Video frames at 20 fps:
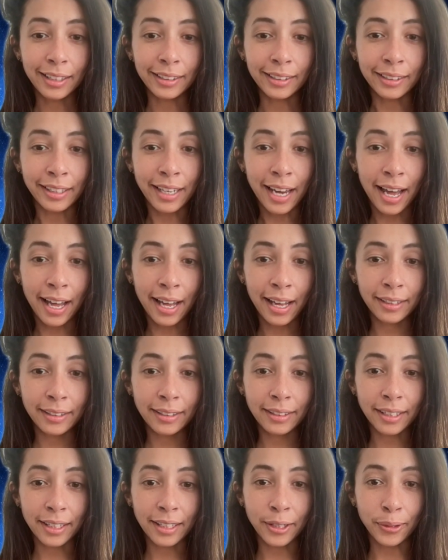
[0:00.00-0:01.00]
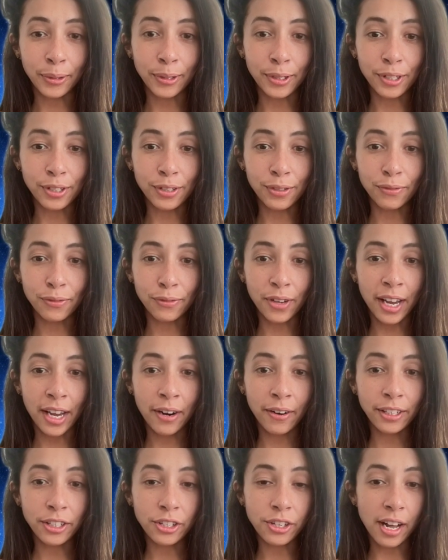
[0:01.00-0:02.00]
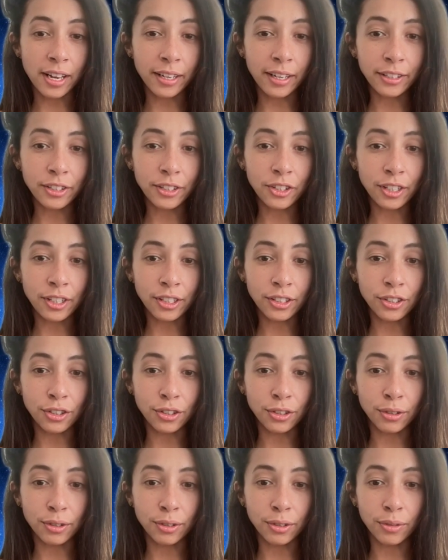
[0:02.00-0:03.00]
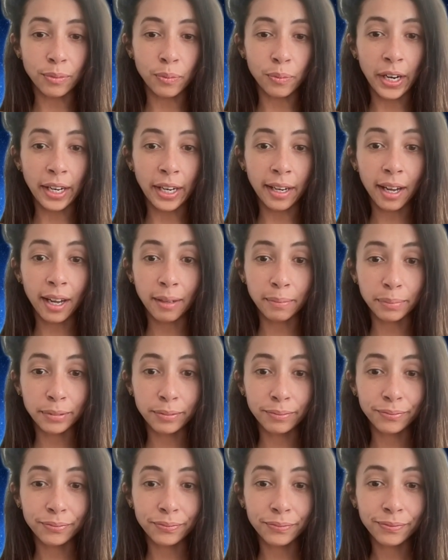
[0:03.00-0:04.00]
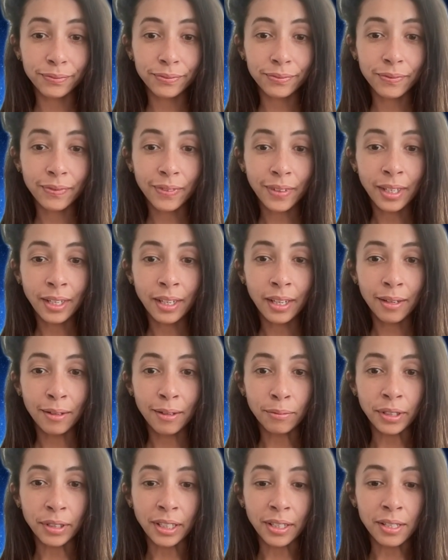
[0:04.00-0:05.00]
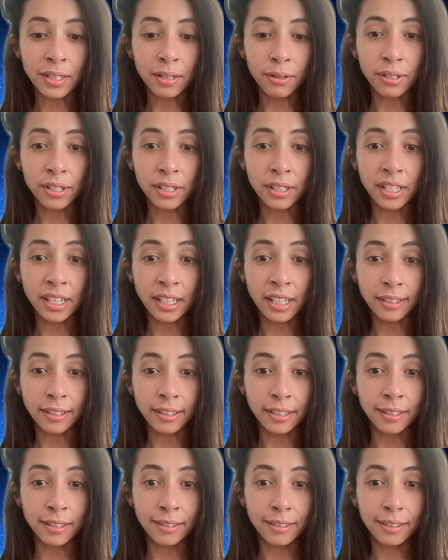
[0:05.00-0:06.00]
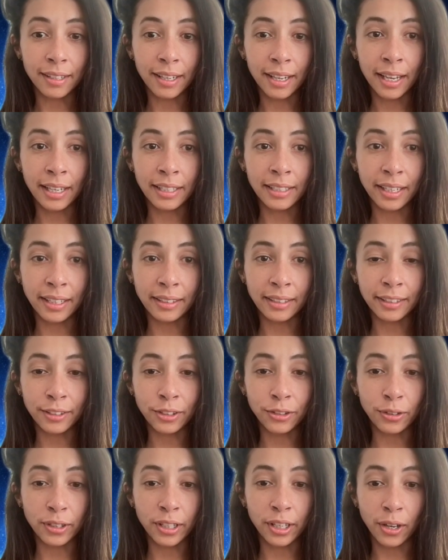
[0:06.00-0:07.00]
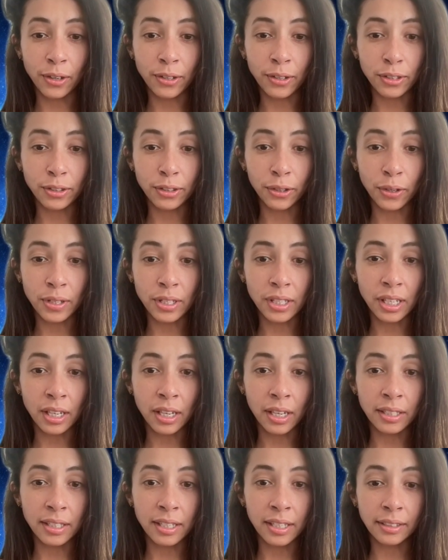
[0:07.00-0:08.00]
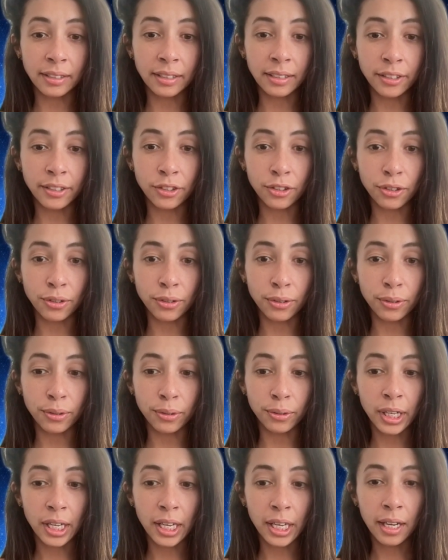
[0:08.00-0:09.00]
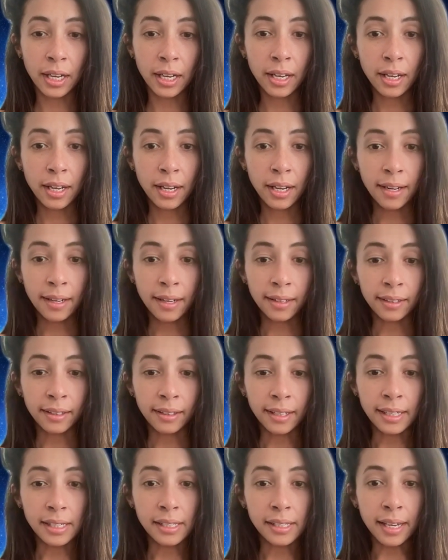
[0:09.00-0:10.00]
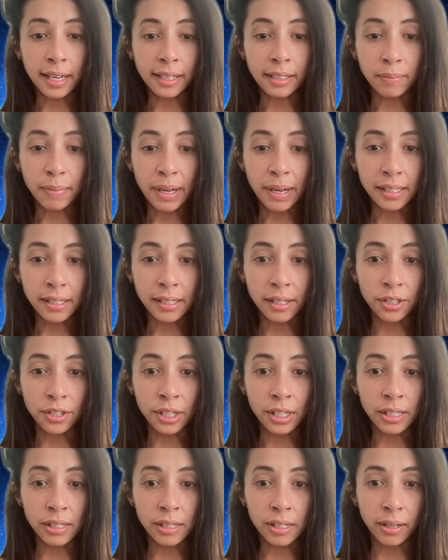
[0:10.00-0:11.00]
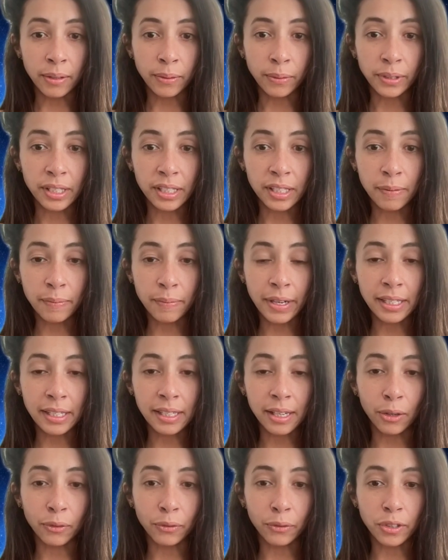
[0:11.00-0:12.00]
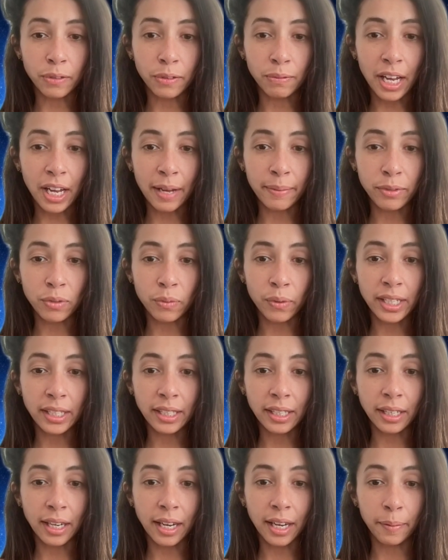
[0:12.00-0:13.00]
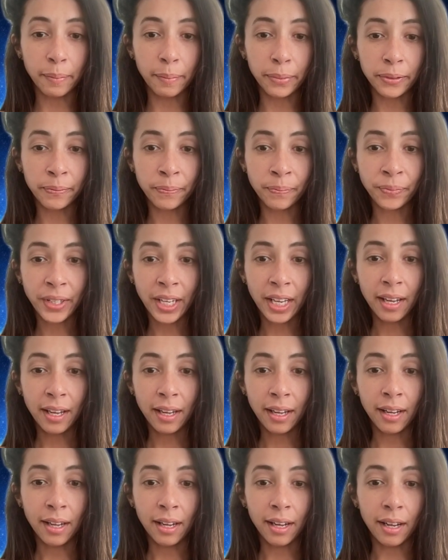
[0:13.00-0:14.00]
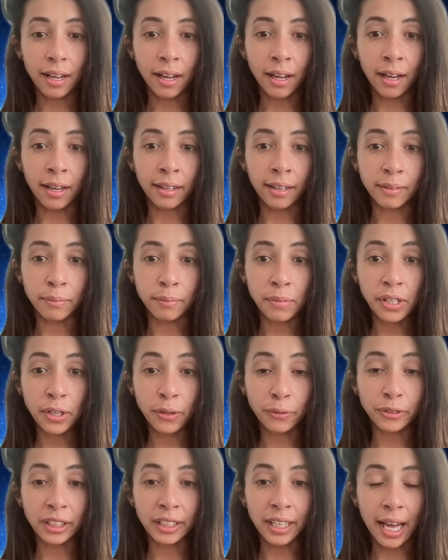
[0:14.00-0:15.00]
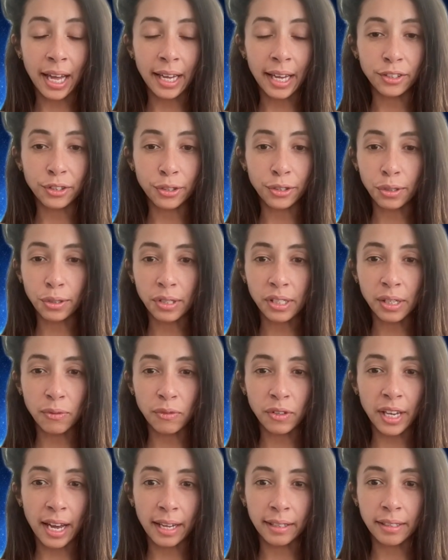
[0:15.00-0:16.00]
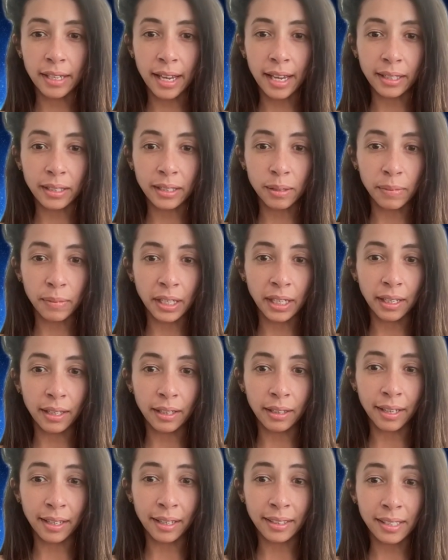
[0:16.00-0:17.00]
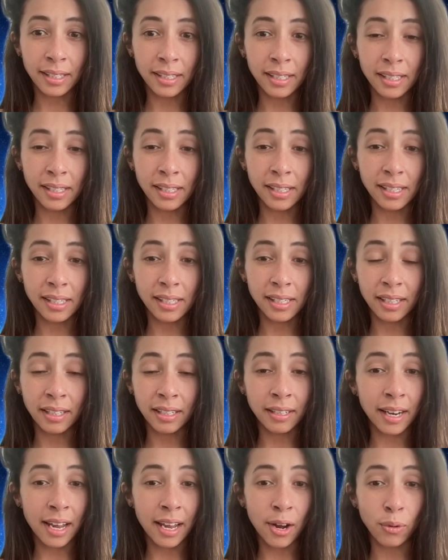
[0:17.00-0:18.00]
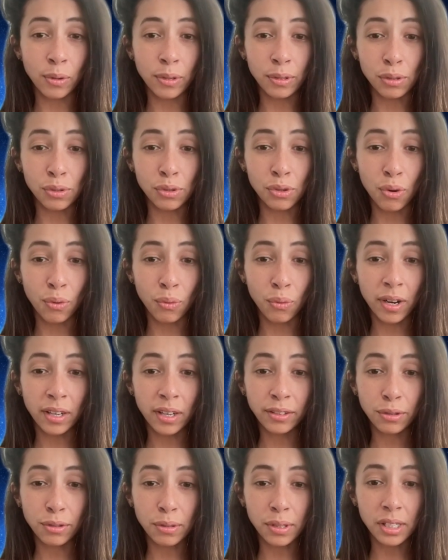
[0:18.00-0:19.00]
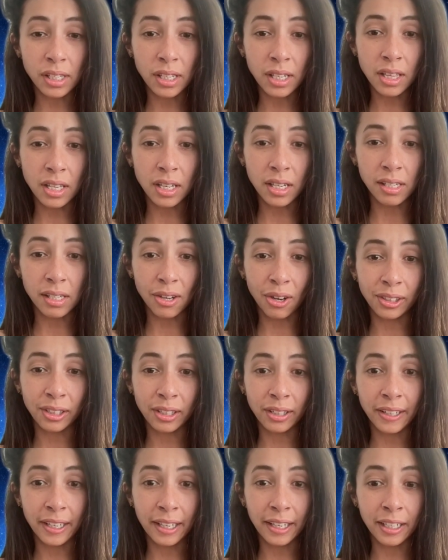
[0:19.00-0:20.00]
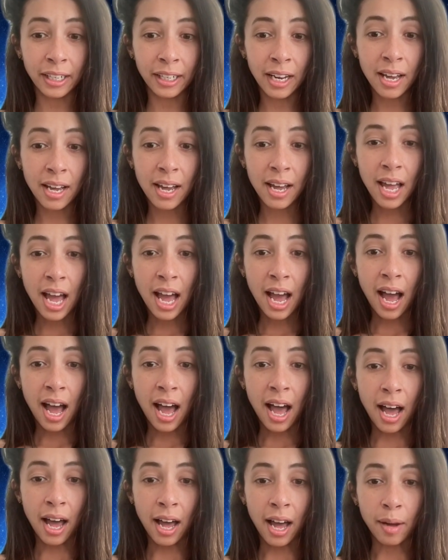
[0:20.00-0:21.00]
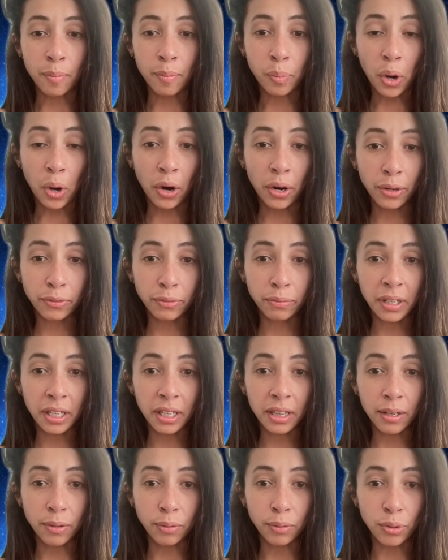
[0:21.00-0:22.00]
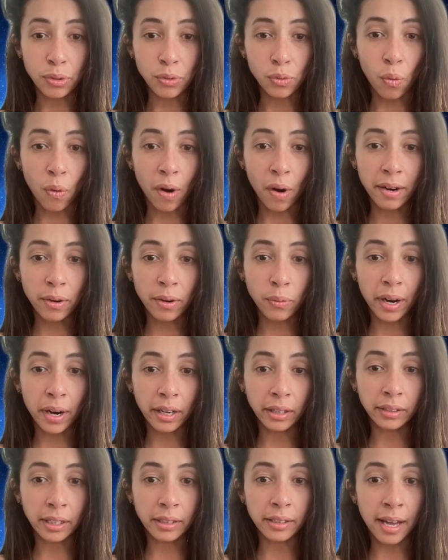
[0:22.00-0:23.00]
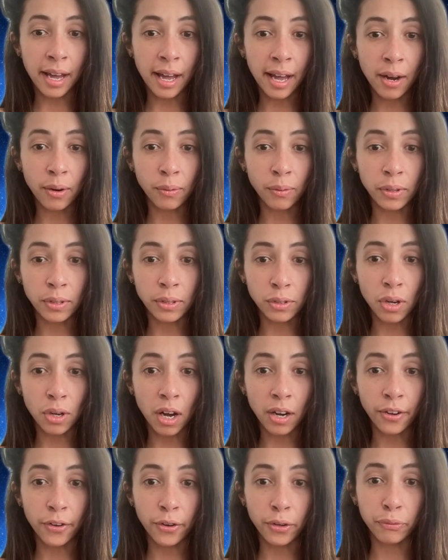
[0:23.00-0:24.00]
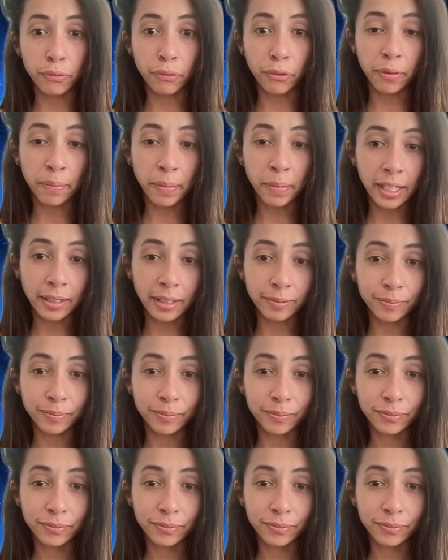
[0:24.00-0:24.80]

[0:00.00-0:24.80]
yet it was very challenging to break up because I was addicted to the oxytocin, addicted to his text messages. I see myself sometimes waking up in the middle of the night just to see if he had texted me. That's a disease, and there was no one to see this other than a part of me that was quite aware that that was not good for me.